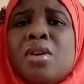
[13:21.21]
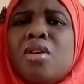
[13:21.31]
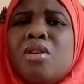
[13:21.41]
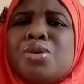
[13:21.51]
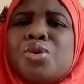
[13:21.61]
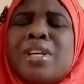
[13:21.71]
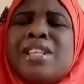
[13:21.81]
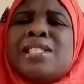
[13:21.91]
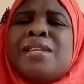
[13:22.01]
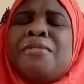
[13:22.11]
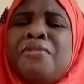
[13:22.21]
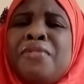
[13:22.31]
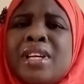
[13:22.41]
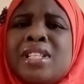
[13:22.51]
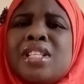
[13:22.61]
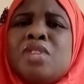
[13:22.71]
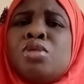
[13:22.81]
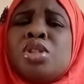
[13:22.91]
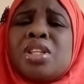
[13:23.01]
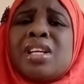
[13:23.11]
Also, is the feed
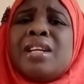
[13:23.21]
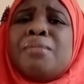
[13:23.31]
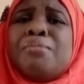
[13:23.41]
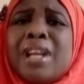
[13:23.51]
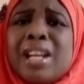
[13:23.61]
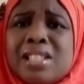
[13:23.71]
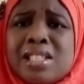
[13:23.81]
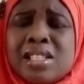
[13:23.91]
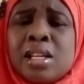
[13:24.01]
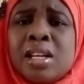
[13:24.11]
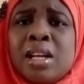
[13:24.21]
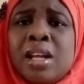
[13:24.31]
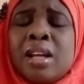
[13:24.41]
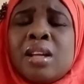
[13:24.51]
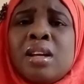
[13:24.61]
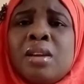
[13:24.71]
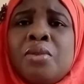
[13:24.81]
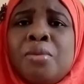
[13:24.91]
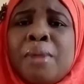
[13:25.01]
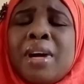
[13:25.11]
nutritionally balanced?
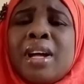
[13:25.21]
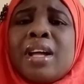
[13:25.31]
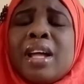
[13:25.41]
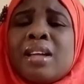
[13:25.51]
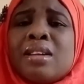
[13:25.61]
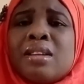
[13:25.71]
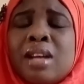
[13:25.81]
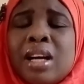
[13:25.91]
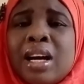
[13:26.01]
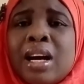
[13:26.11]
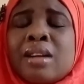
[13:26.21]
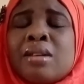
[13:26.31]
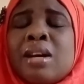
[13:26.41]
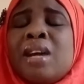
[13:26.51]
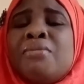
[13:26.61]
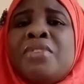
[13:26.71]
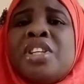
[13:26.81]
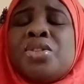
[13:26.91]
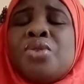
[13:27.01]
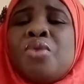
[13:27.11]
Remember,
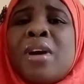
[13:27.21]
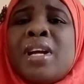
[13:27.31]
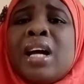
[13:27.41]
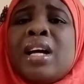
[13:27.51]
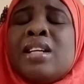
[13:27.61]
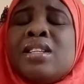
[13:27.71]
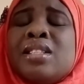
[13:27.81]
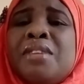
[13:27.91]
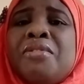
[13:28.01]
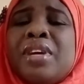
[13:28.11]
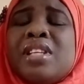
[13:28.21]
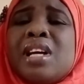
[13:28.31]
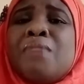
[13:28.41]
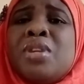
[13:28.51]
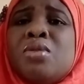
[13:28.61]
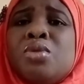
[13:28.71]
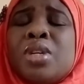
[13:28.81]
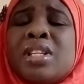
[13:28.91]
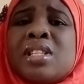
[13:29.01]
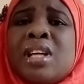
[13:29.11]
fish require different
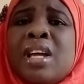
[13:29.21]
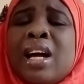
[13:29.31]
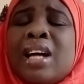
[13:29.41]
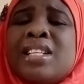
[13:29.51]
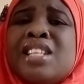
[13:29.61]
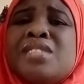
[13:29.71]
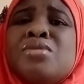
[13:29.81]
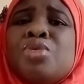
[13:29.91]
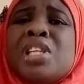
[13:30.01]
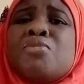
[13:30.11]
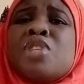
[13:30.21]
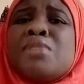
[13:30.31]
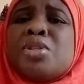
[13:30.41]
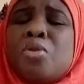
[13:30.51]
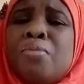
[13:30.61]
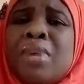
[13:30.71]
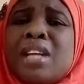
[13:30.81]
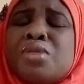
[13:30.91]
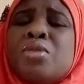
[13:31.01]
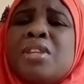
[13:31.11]
nutrients, and these nutrients must be supplied.
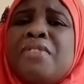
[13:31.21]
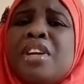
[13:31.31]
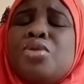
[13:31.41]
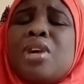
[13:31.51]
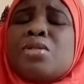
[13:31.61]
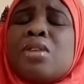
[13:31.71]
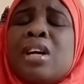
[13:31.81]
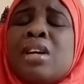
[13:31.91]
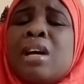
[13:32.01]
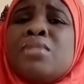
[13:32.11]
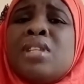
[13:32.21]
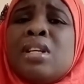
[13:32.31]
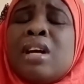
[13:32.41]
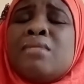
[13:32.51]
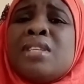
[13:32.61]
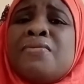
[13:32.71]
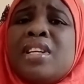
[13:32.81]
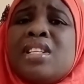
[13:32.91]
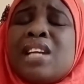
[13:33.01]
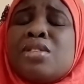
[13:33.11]
So the feed the
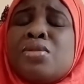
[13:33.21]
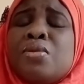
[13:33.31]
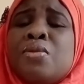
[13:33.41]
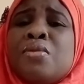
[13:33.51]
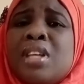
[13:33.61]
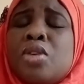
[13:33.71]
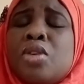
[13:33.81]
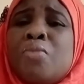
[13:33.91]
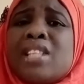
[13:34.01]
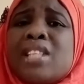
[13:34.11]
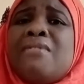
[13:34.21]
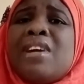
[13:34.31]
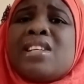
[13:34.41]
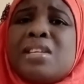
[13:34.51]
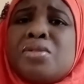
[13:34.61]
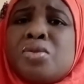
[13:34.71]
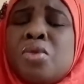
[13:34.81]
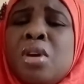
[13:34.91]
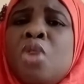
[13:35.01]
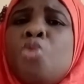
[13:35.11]
feed that you think you might have access to,
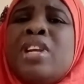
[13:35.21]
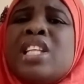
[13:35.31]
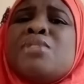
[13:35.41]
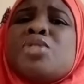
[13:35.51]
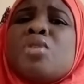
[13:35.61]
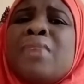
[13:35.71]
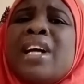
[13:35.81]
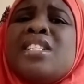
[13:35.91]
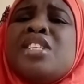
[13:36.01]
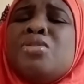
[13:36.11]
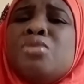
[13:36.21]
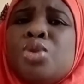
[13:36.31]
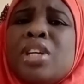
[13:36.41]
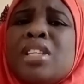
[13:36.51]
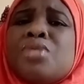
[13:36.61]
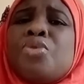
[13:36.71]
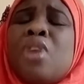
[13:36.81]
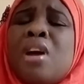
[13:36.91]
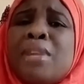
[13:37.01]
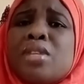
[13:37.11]
will it be supplying the nutrient
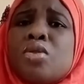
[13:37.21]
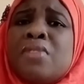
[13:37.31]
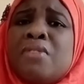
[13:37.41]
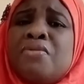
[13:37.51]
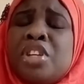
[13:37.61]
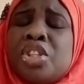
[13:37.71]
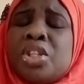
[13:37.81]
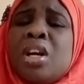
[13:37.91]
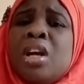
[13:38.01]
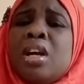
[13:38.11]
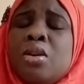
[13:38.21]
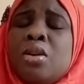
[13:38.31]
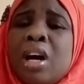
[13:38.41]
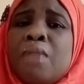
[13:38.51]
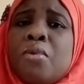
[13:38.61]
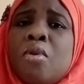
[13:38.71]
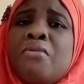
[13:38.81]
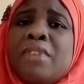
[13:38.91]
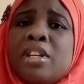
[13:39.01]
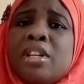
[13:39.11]
requirements of the fish of
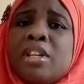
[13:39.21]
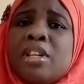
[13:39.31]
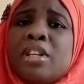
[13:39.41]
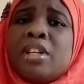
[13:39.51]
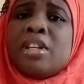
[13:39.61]
interest?